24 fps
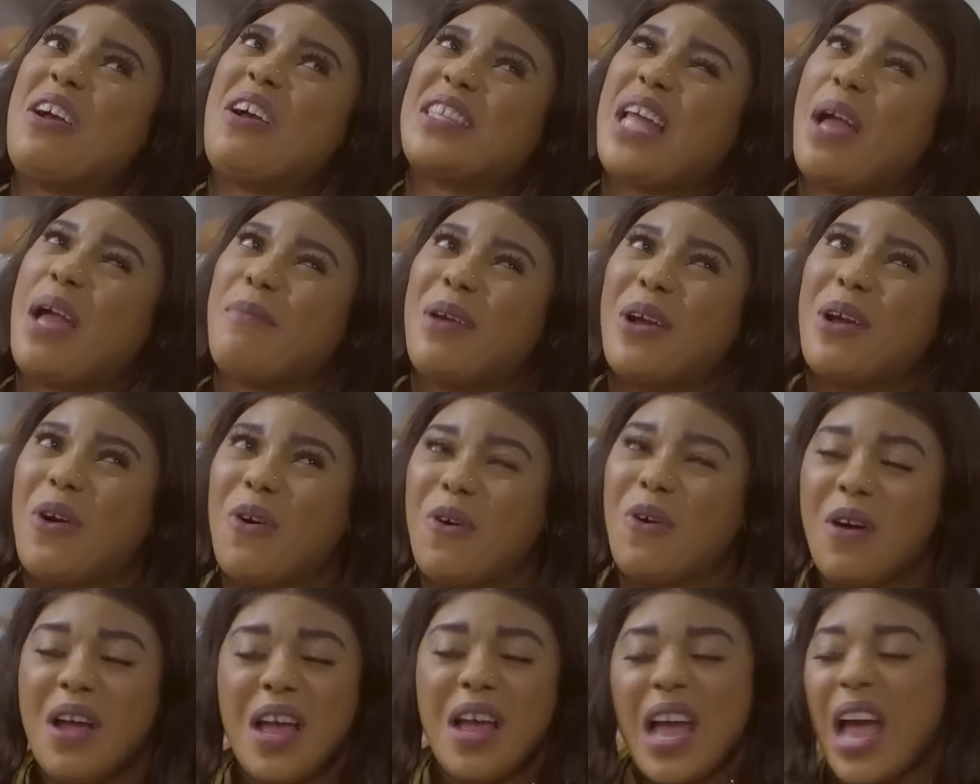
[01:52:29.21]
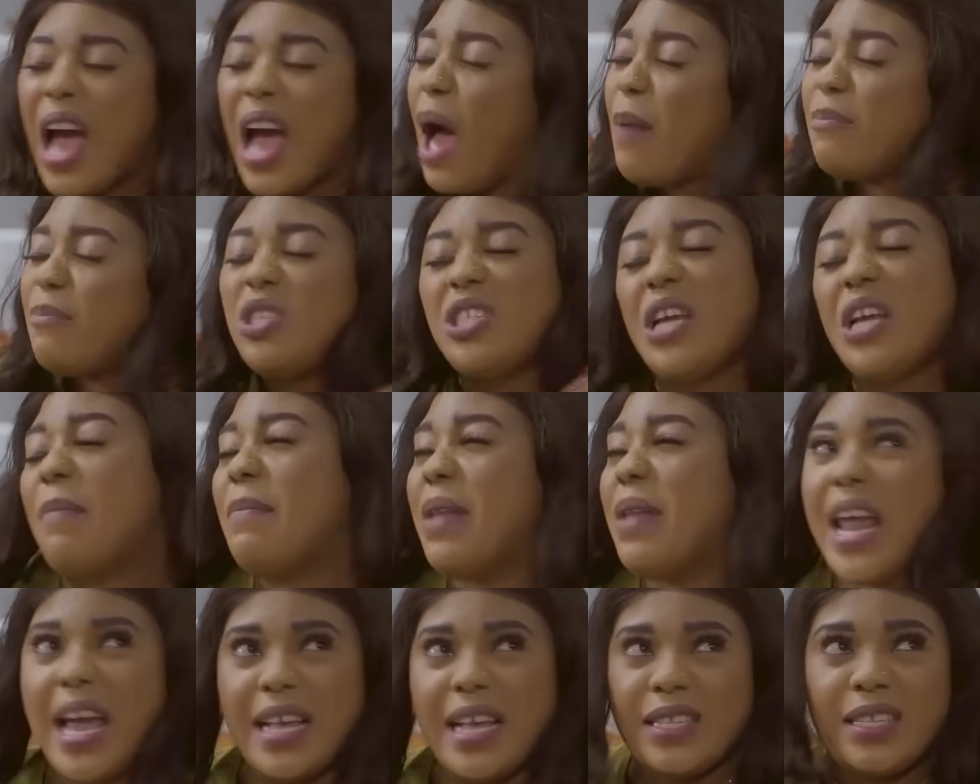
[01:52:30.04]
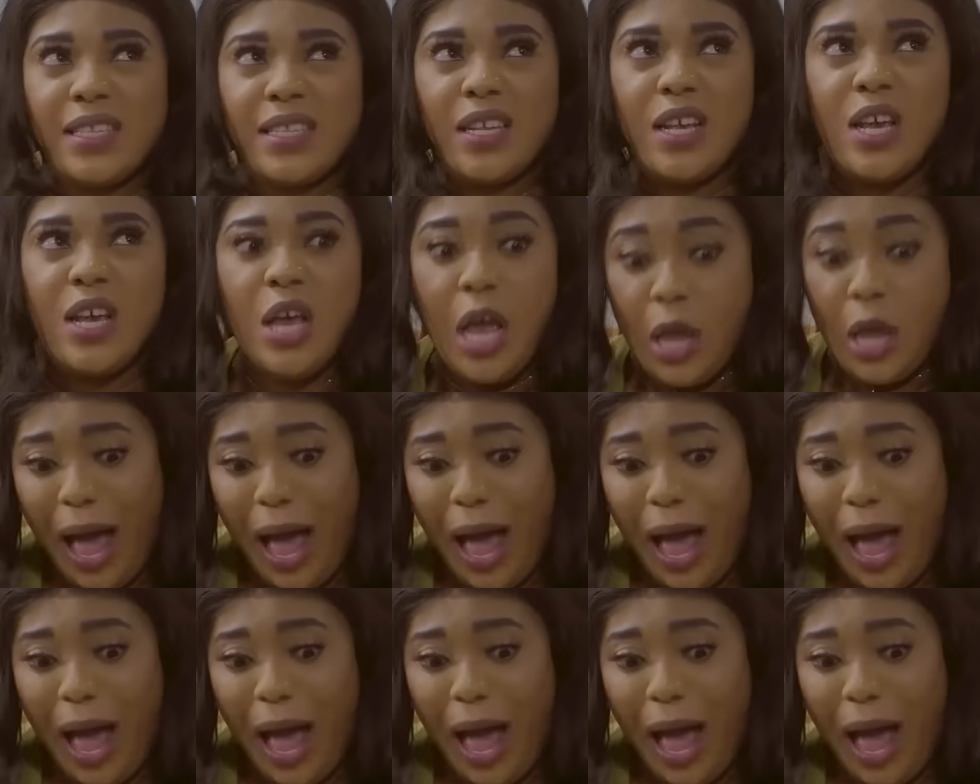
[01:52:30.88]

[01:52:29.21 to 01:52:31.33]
a long time ago. I'm shameless.